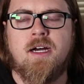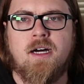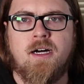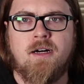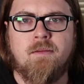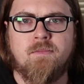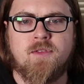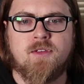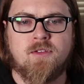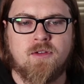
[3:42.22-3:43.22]

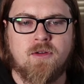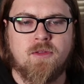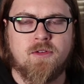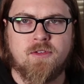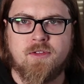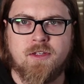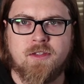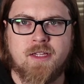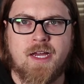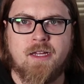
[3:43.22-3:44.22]
So there's
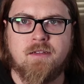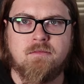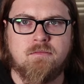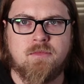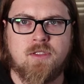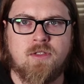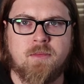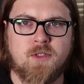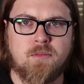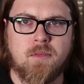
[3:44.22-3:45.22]
just not too
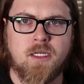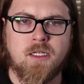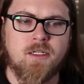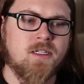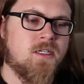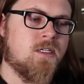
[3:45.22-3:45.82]
much mud.